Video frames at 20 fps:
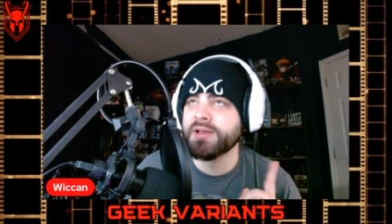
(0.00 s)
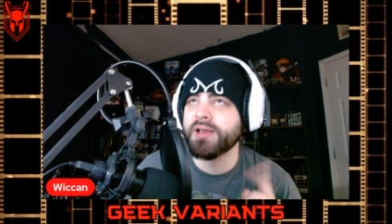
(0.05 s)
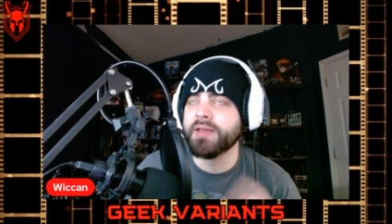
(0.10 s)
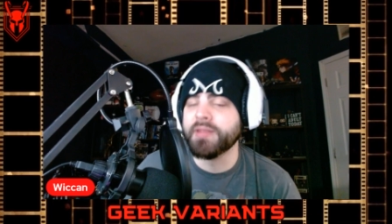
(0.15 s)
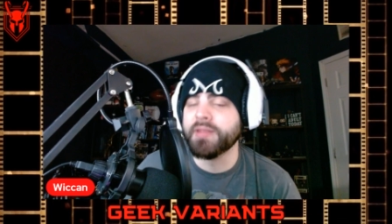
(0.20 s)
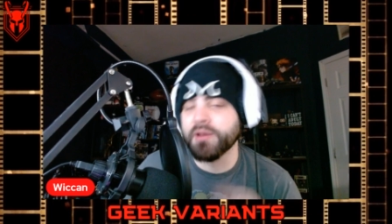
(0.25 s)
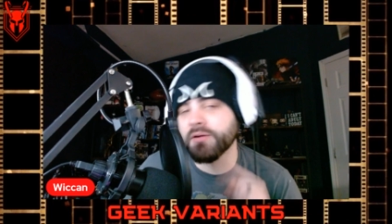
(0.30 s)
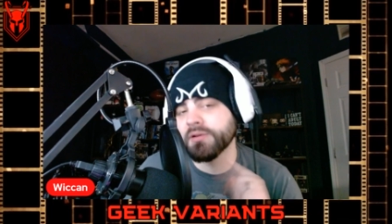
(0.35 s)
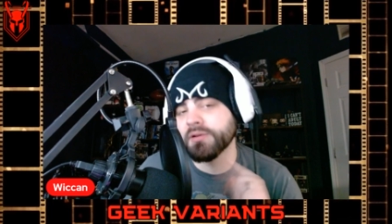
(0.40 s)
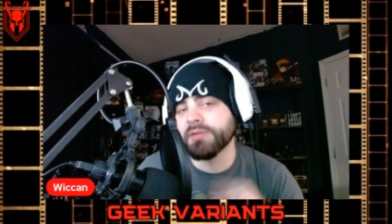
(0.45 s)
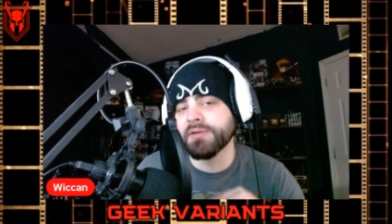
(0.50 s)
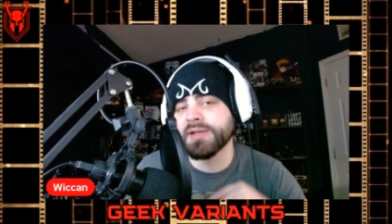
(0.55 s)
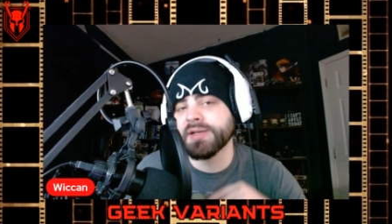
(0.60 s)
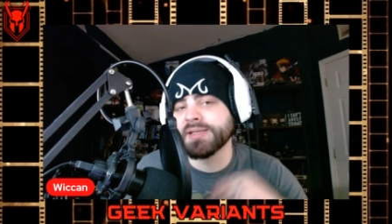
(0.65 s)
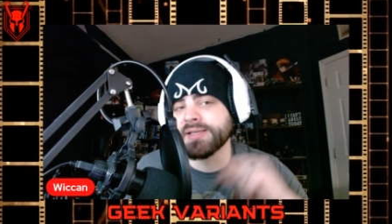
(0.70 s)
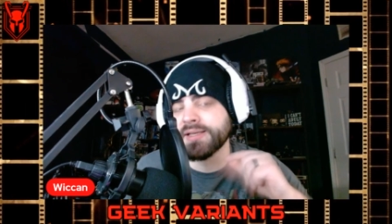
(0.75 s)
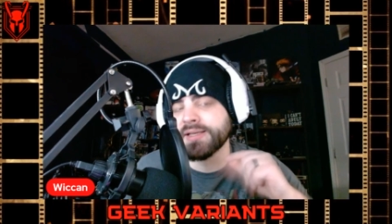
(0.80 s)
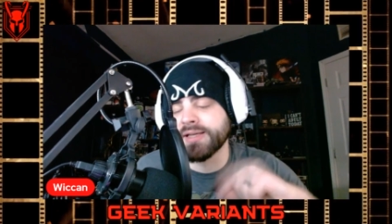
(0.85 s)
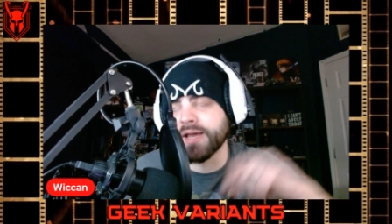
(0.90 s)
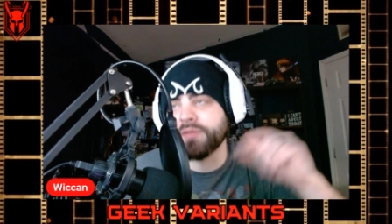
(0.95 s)
And the only
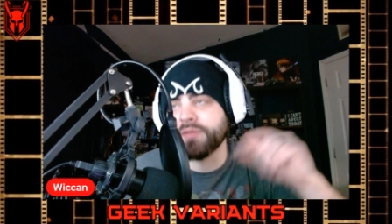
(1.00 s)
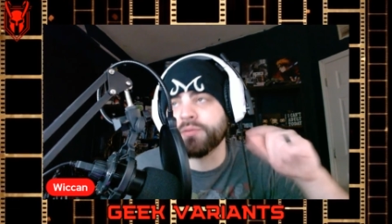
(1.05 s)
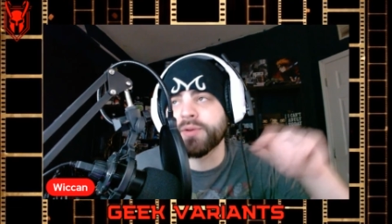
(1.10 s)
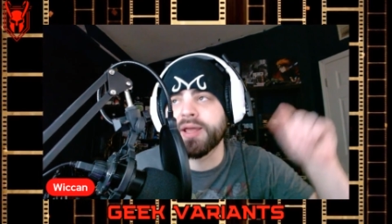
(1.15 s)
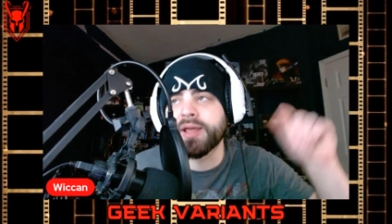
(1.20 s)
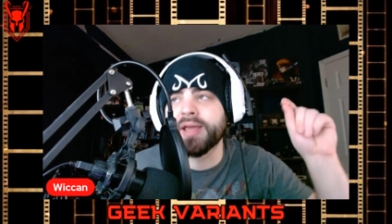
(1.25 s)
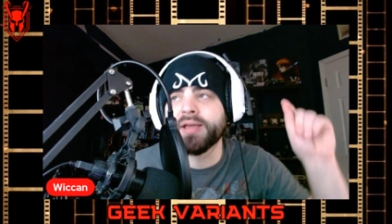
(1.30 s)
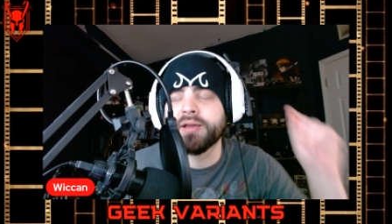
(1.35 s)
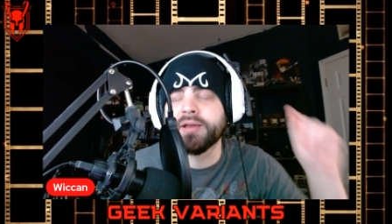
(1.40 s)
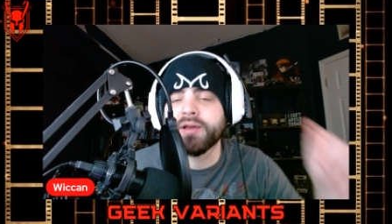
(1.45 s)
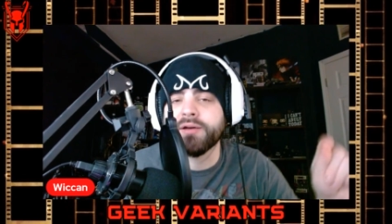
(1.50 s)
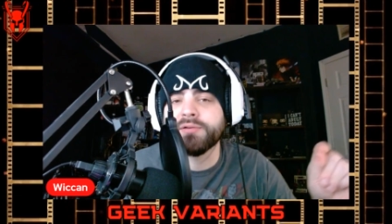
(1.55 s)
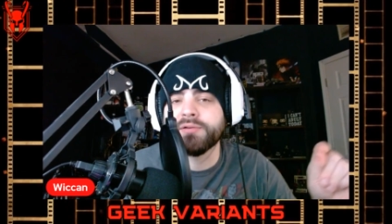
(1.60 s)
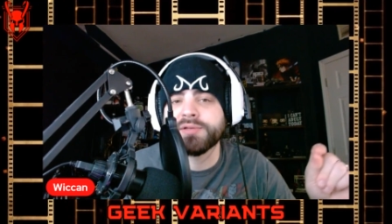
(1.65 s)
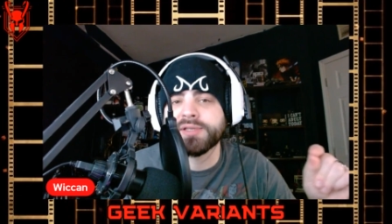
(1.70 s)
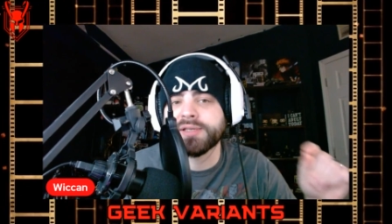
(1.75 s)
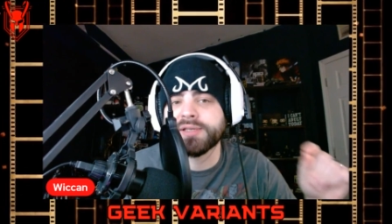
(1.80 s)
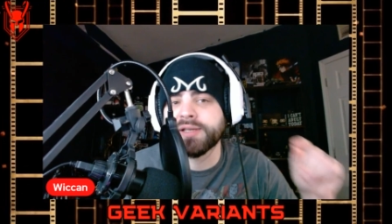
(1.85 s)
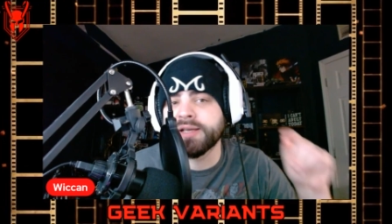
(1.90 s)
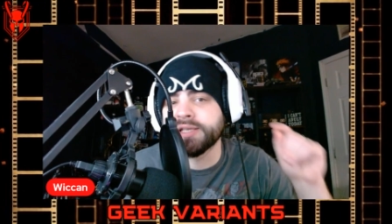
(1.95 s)
reason Death would hate
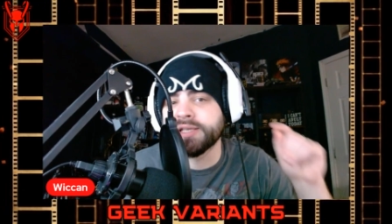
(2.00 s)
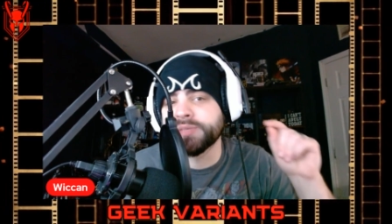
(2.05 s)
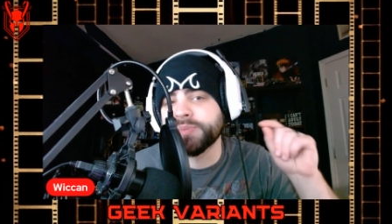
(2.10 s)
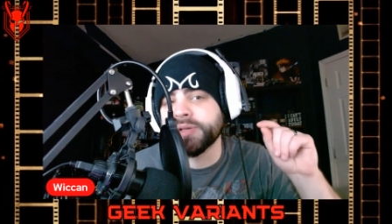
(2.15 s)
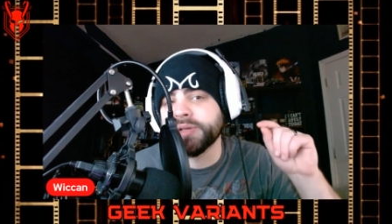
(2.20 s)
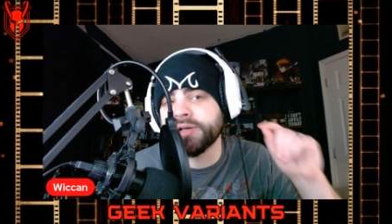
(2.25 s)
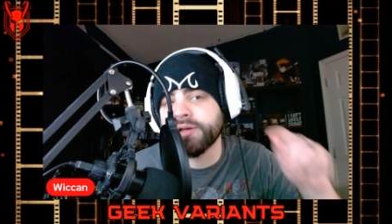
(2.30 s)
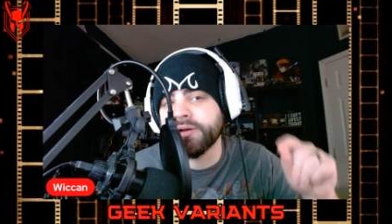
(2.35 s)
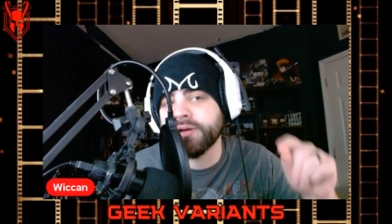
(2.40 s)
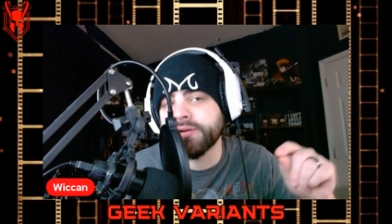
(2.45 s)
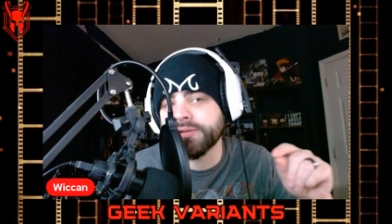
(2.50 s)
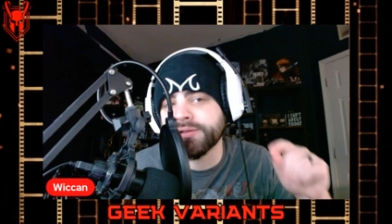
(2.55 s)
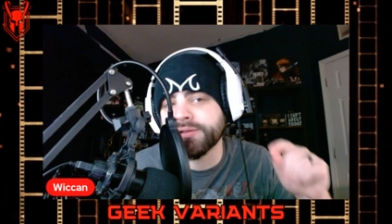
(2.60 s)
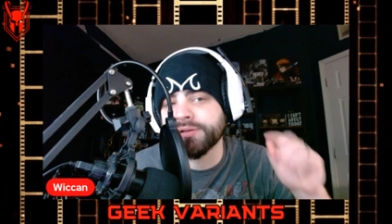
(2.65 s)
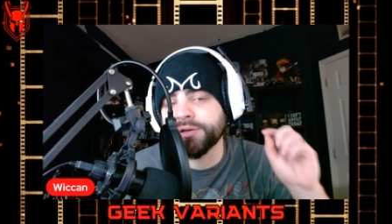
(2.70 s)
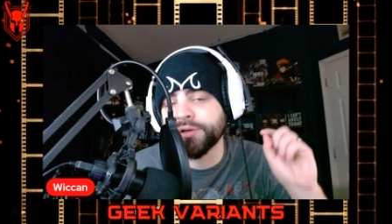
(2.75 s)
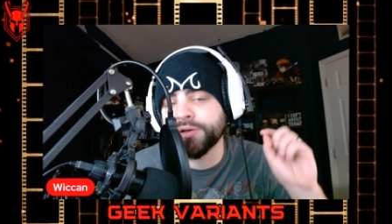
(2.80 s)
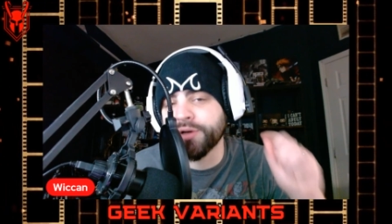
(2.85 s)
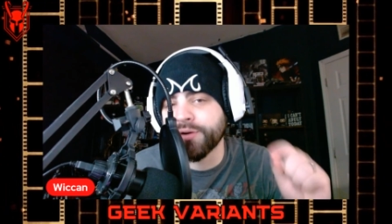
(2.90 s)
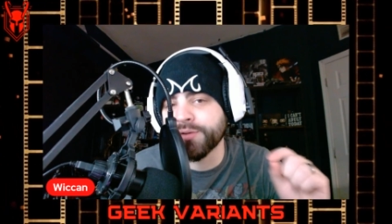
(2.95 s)
ghosts is because
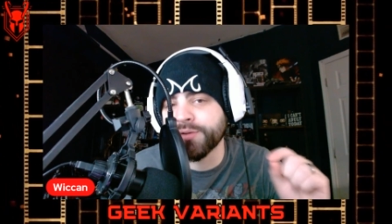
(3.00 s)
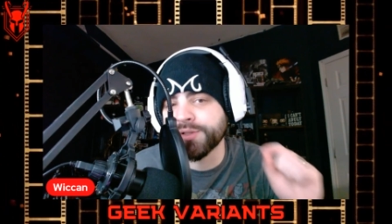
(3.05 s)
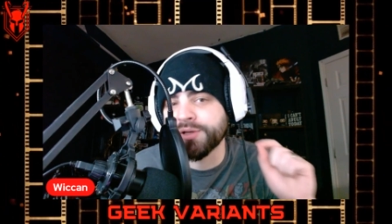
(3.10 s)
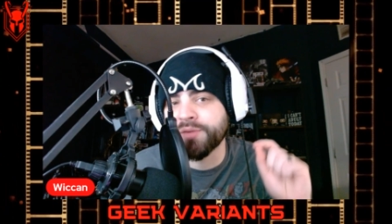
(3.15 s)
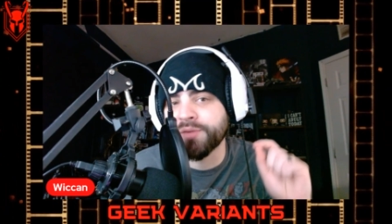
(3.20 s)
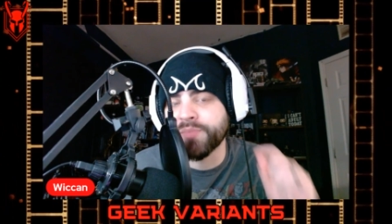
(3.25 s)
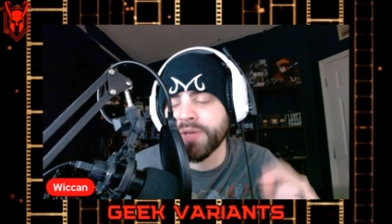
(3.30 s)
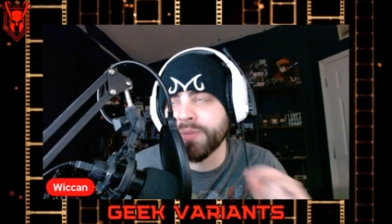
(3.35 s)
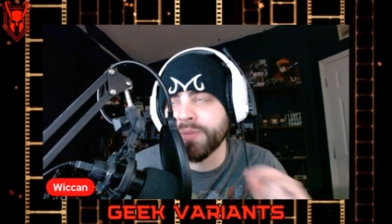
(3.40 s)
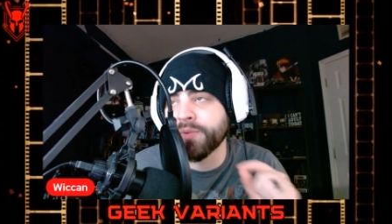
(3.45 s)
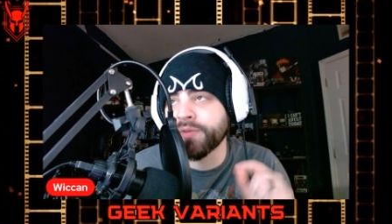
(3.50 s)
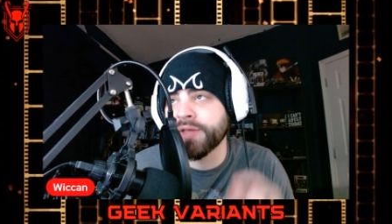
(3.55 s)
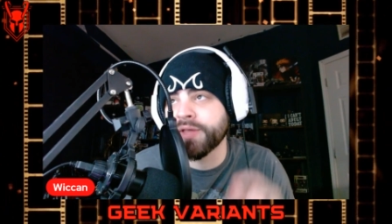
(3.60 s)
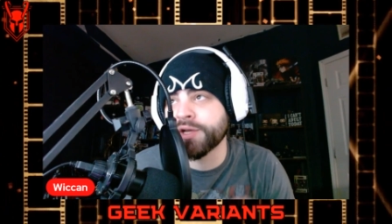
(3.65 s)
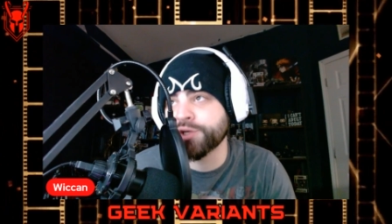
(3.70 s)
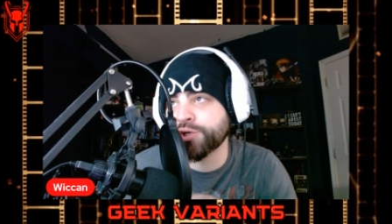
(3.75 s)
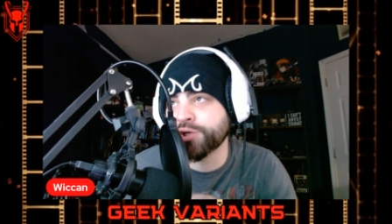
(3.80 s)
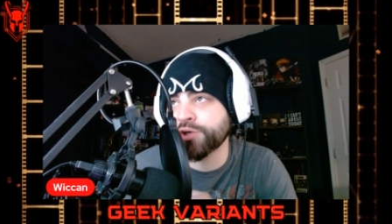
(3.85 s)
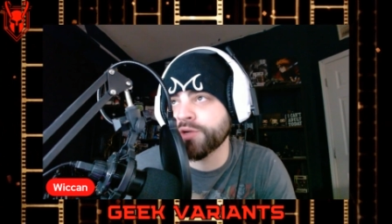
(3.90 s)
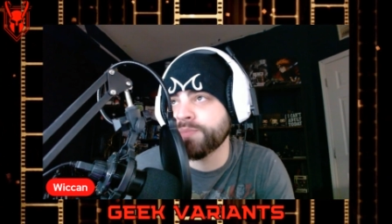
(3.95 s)
ghosts are people
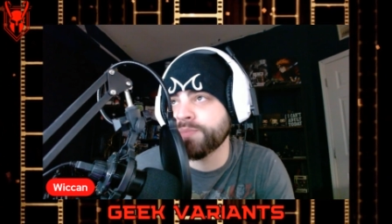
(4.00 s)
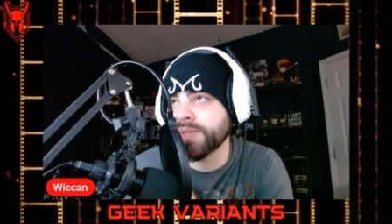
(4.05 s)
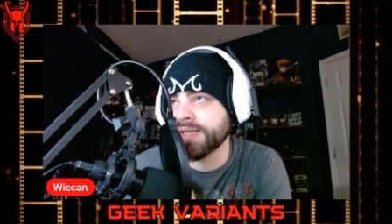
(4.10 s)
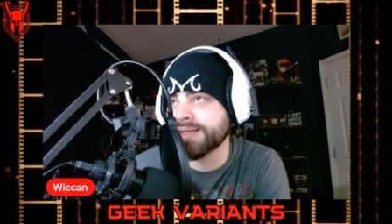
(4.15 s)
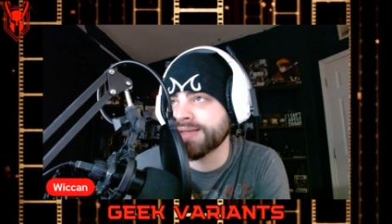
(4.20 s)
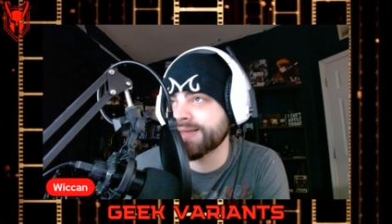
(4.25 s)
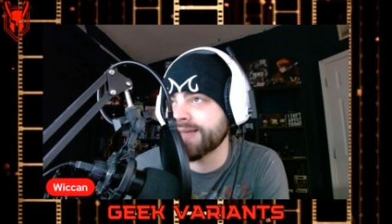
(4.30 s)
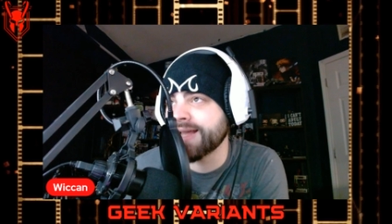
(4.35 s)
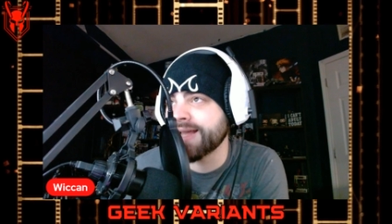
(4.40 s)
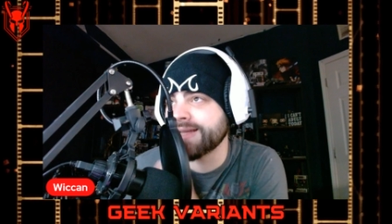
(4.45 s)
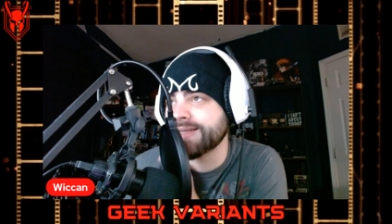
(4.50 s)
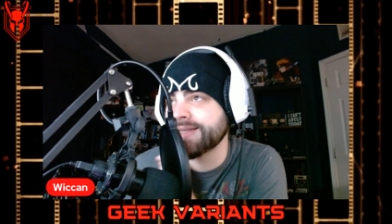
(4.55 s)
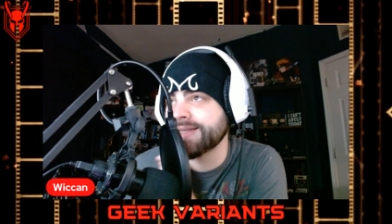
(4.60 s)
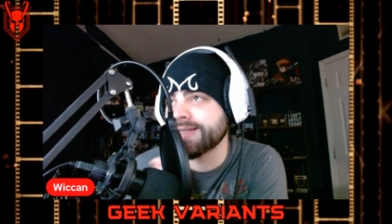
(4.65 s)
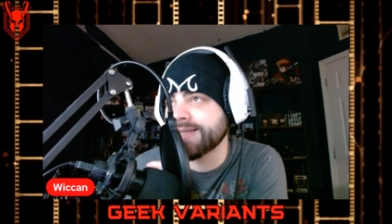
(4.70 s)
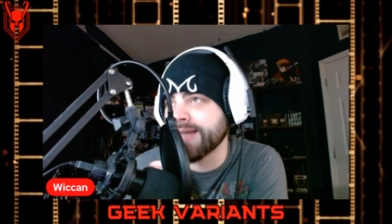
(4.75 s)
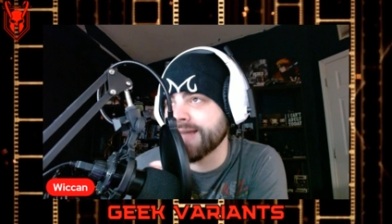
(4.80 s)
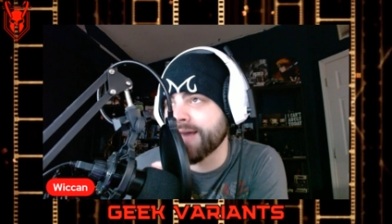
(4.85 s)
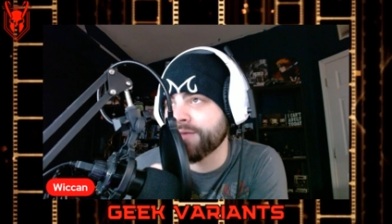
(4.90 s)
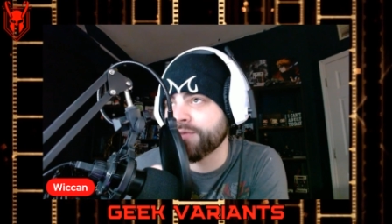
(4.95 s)
that should be sent to
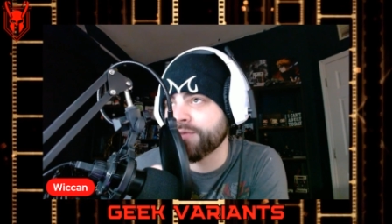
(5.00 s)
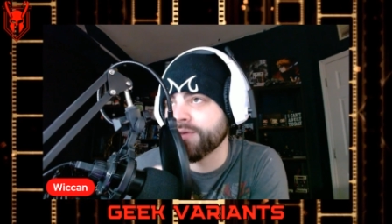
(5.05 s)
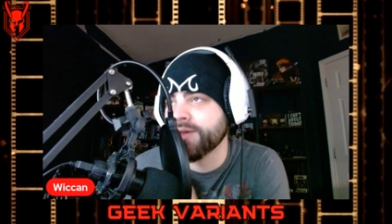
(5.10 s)
death,